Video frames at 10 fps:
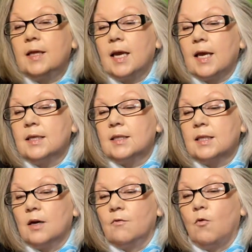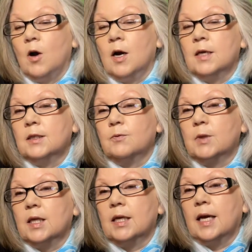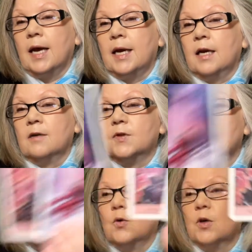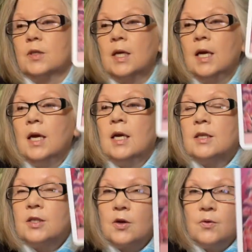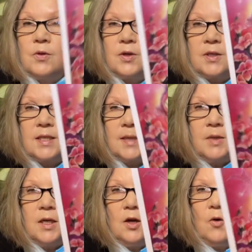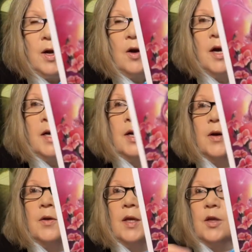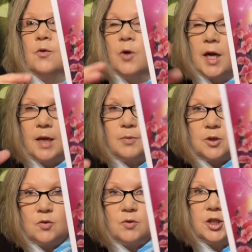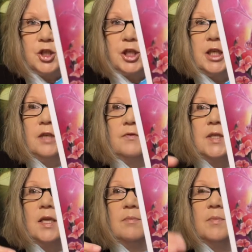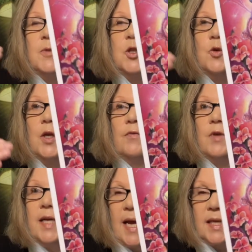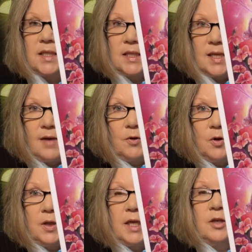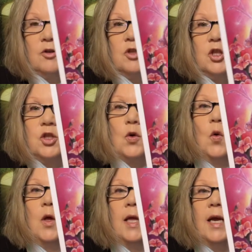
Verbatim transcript: the ace of wands with the nine of swords so there's something going on here that you were able to achieve some sort of next level in your soul